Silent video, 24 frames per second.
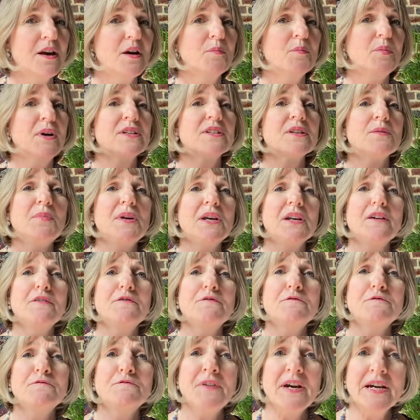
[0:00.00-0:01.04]
But to be an
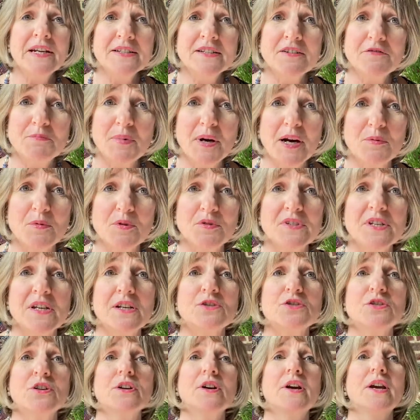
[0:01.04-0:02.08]
effective Bible
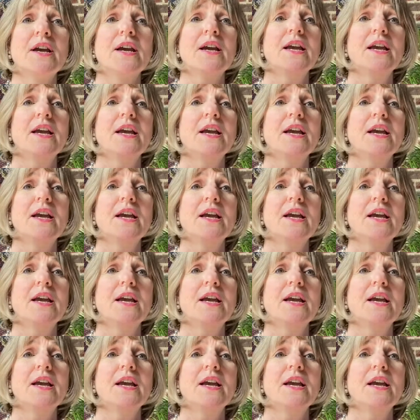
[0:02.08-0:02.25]
teacher,